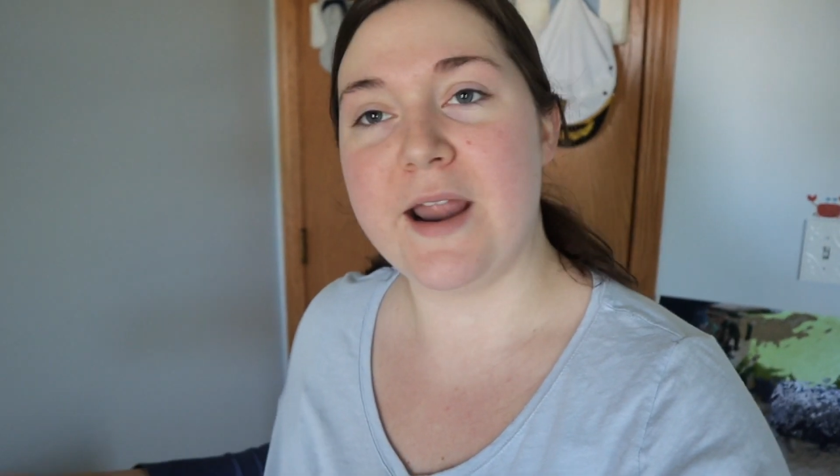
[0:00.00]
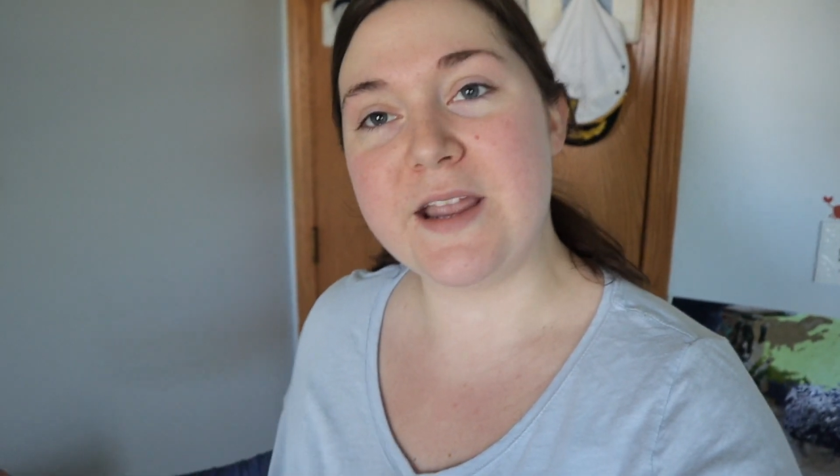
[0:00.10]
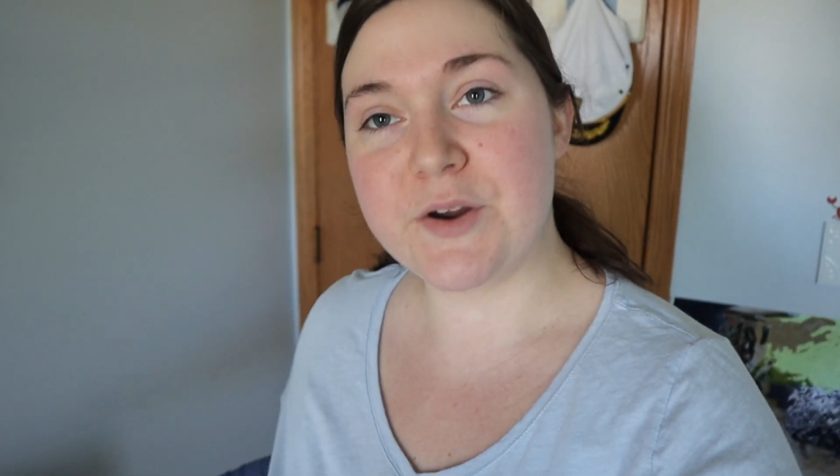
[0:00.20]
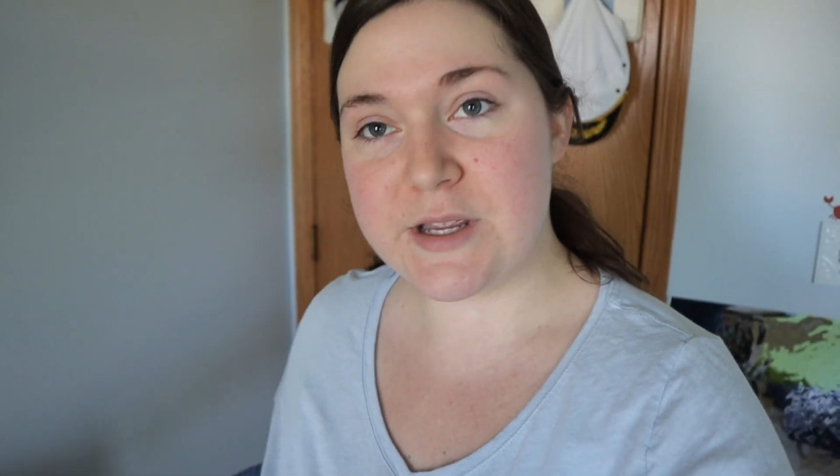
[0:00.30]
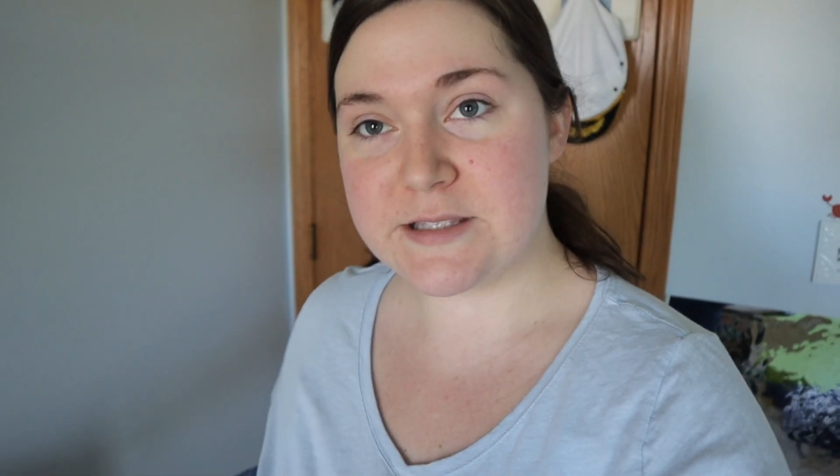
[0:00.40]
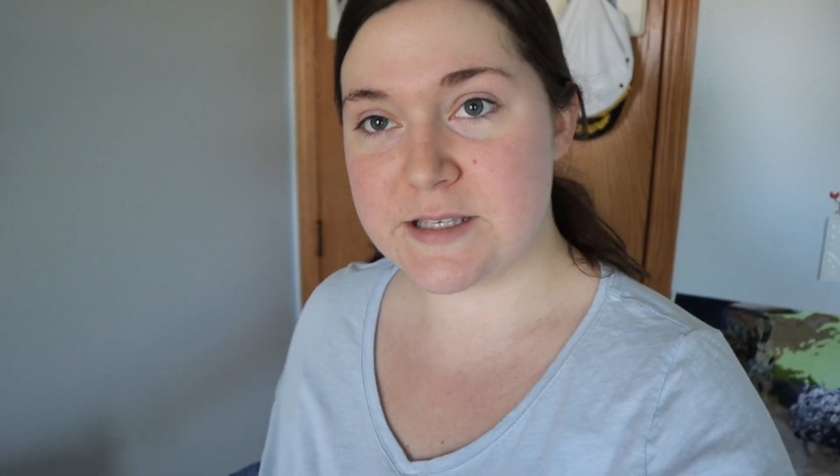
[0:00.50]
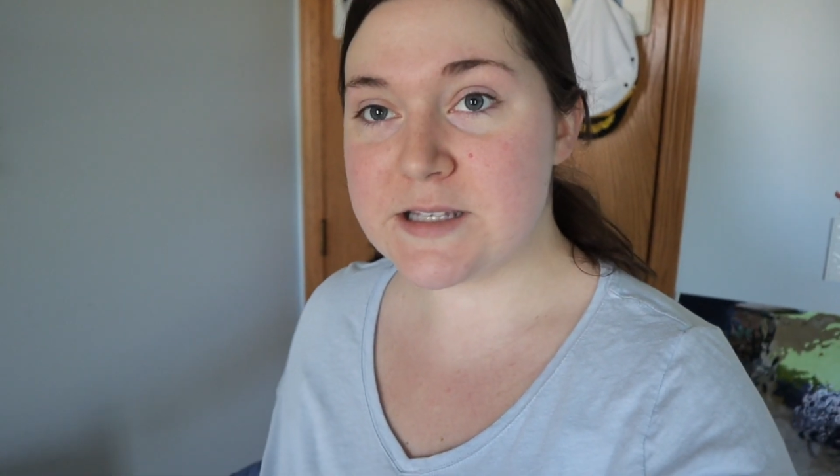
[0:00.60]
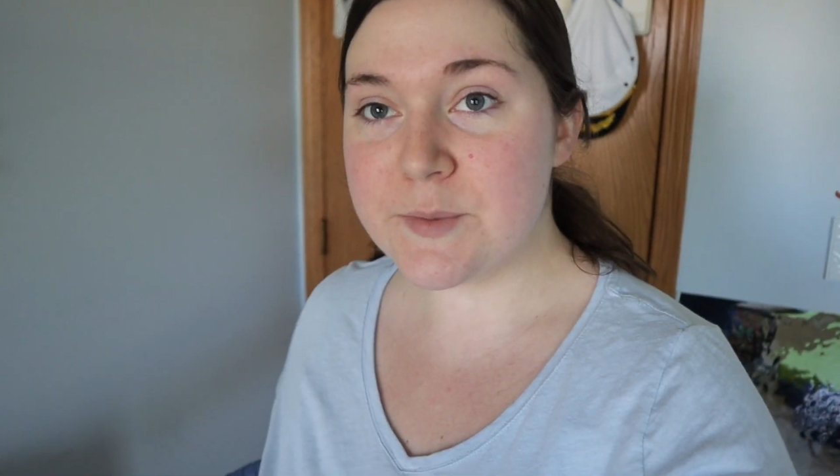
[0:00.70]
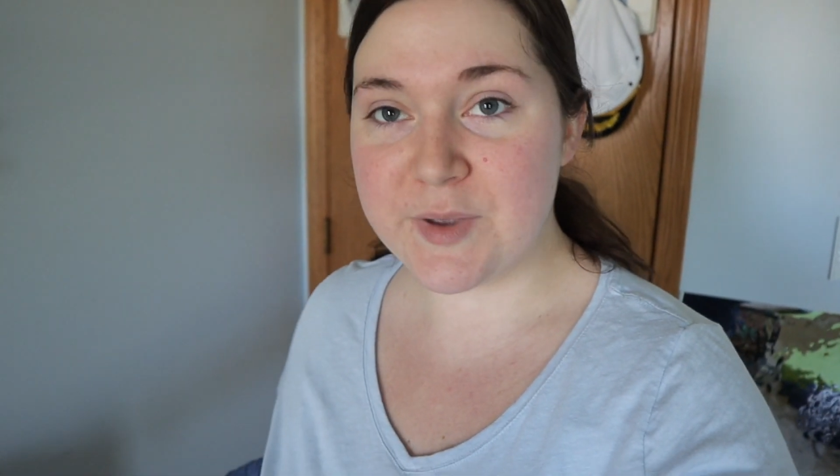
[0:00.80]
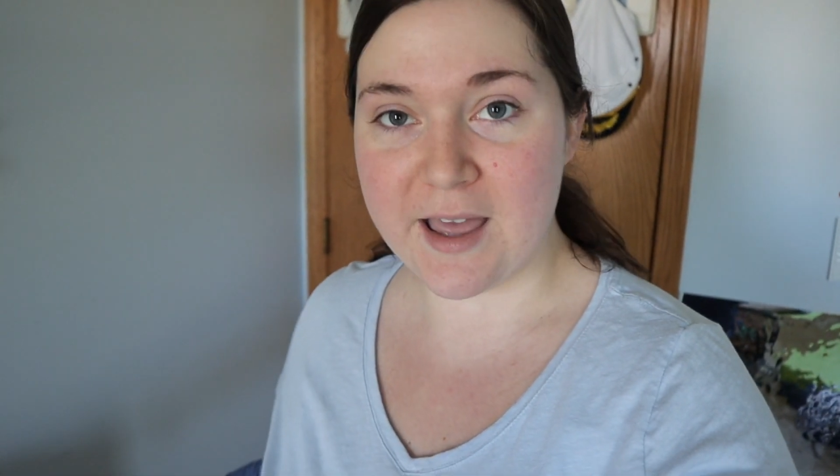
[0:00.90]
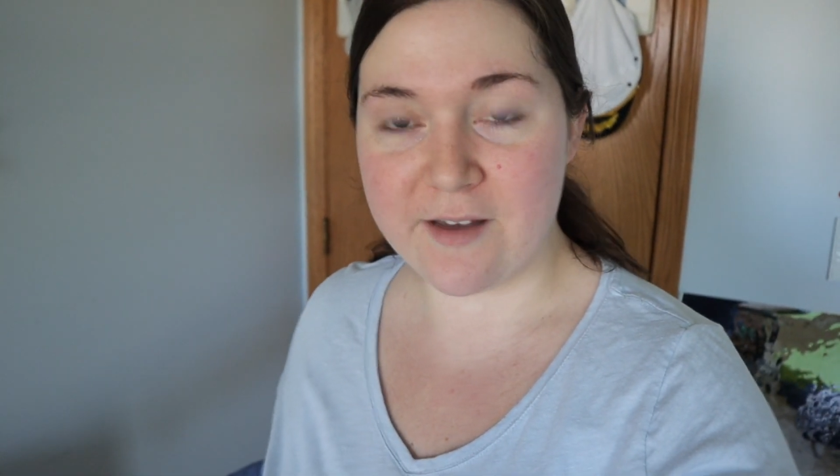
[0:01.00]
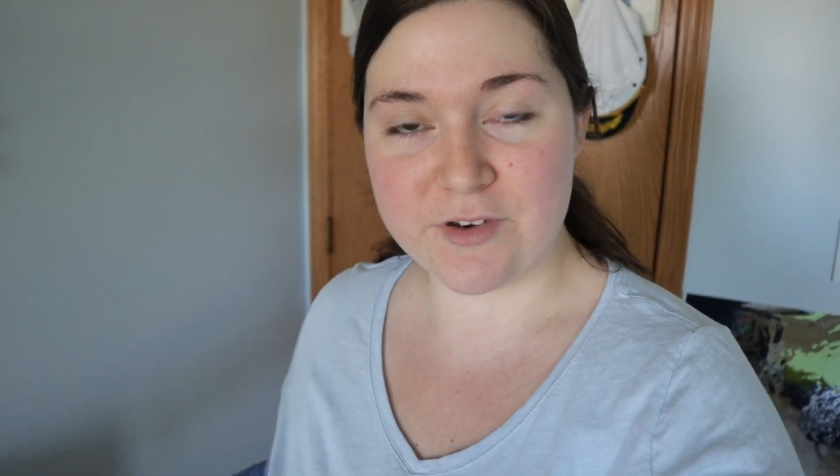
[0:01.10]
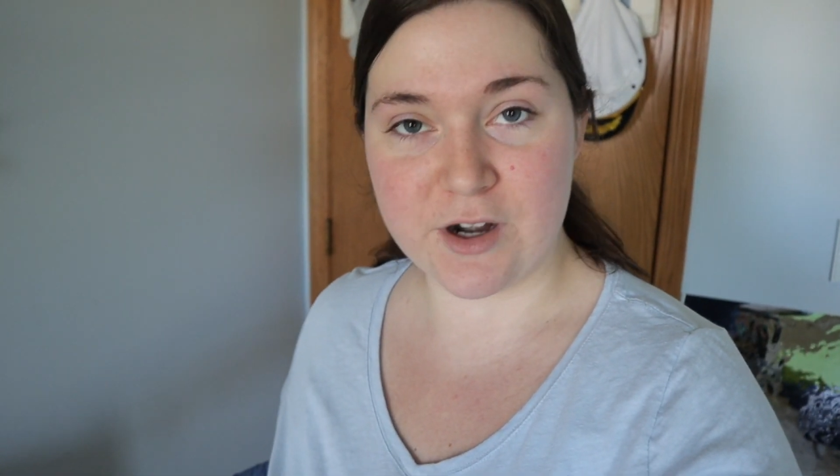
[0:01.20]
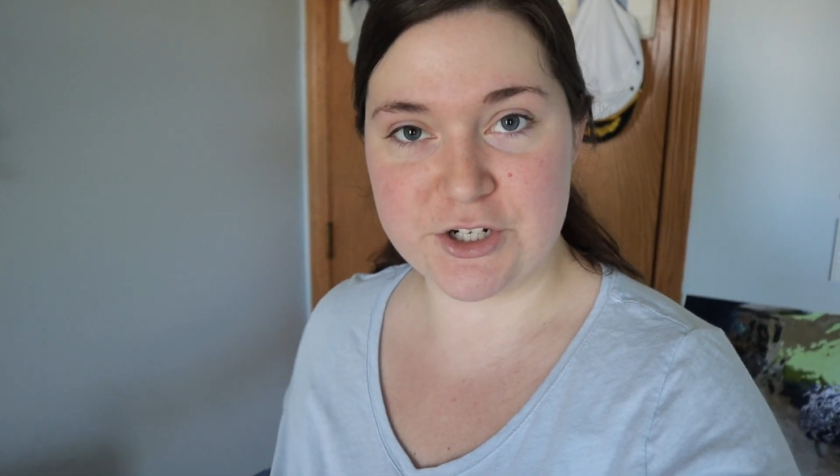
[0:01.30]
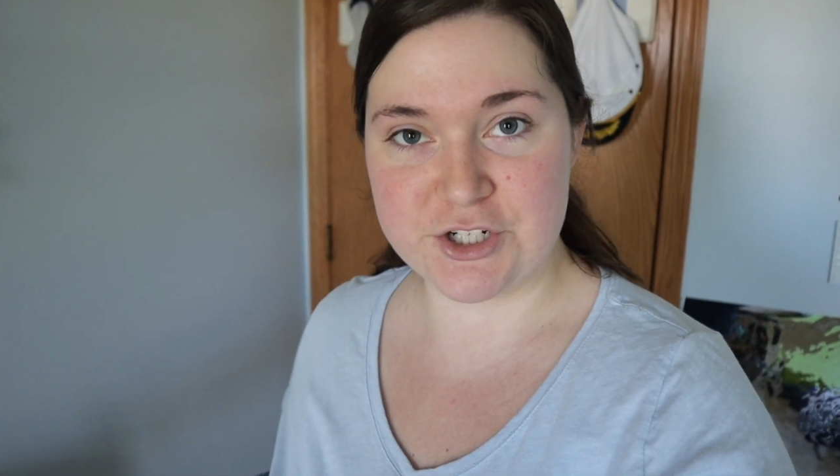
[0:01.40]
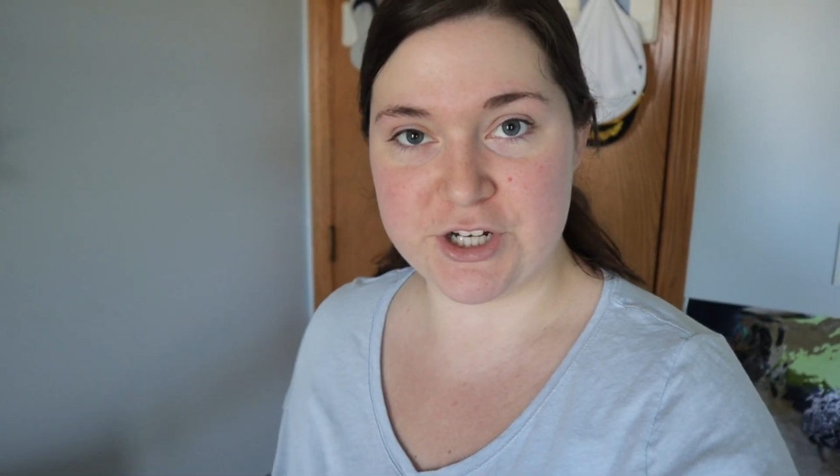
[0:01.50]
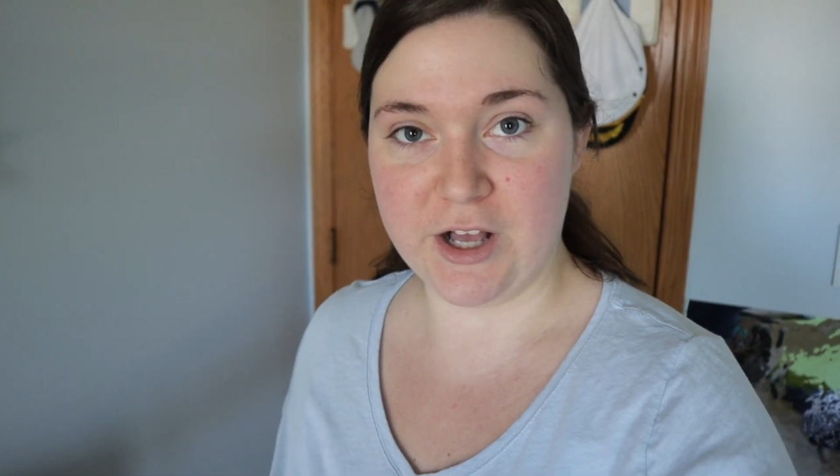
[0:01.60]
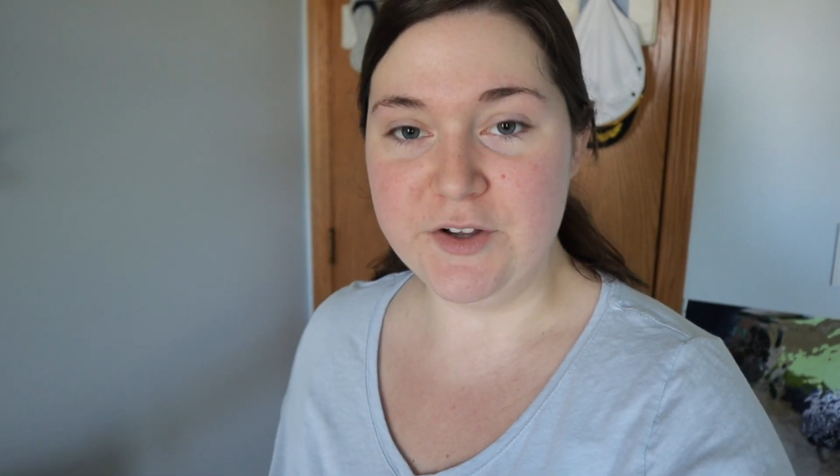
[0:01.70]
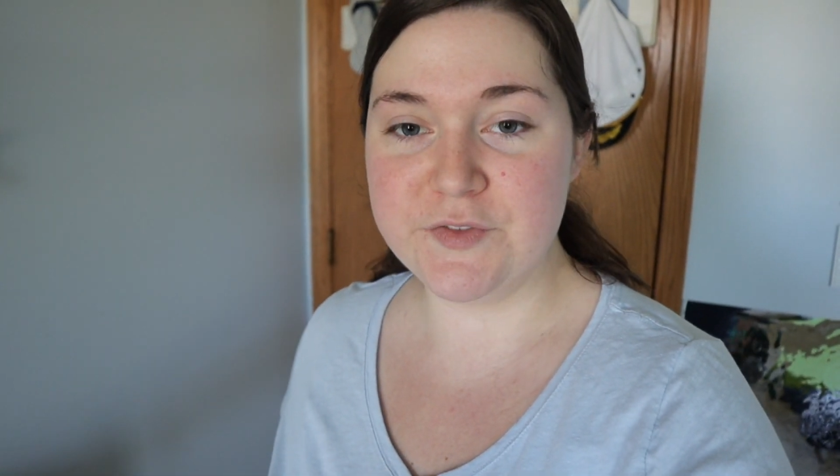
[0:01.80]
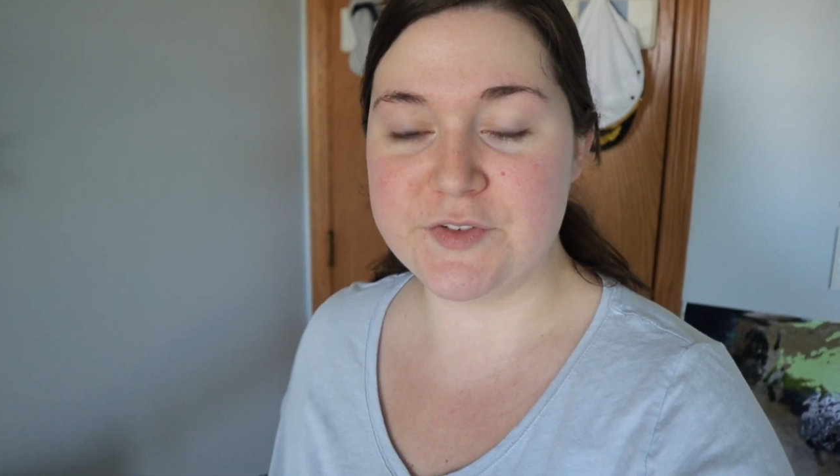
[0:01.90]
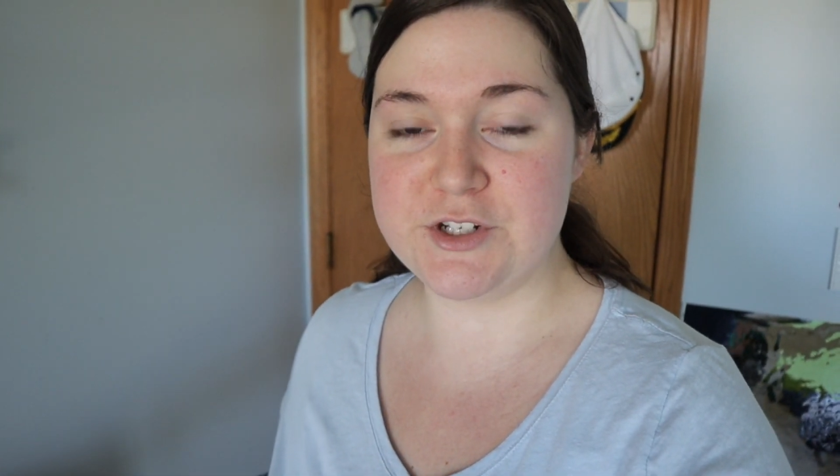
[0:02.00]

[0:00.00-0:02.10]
anchoring system we have in our shelf,